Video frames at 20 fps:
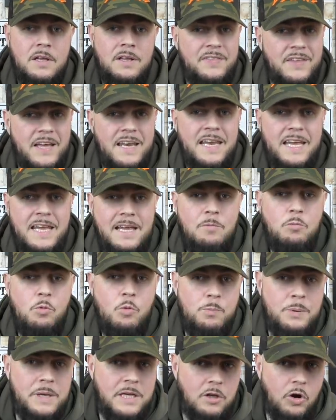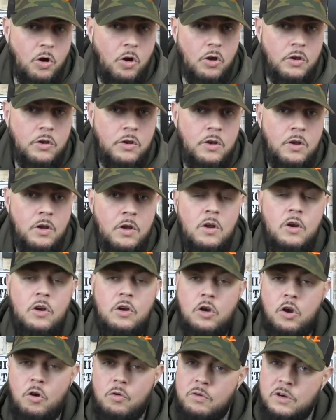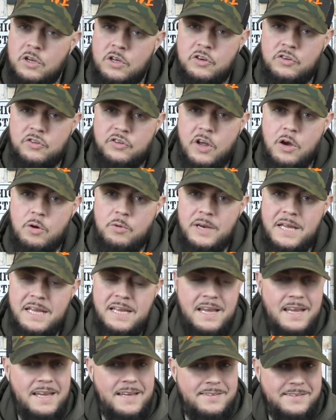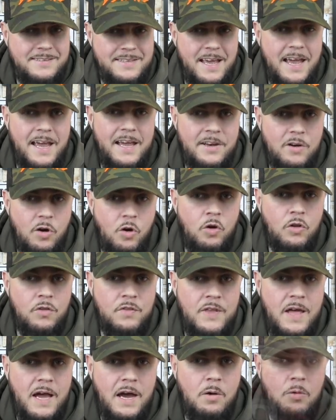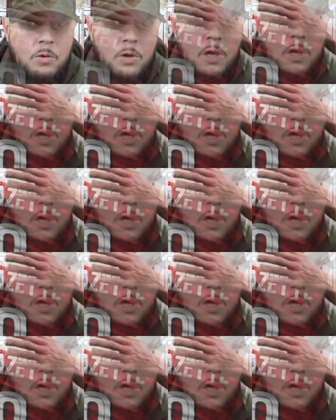then he will be gone. Lauren Koscielny, he's getting on now.